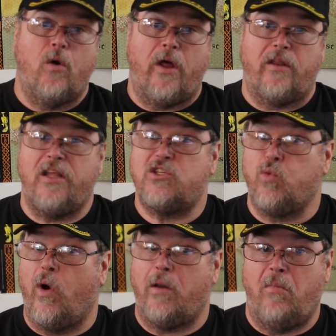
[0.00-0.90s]
at least
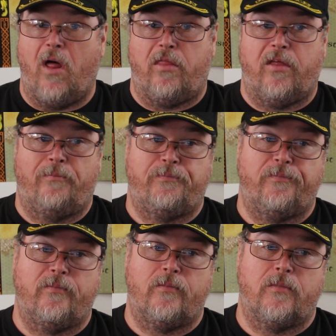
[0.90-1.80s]
one a month
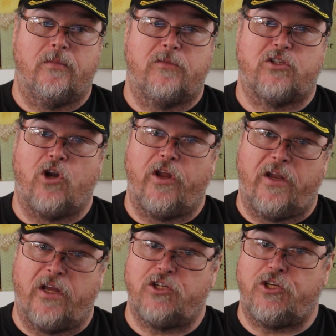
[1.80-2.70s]
starting
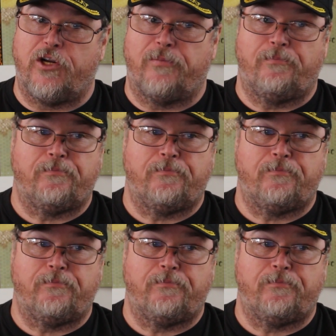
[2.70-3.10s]
next year.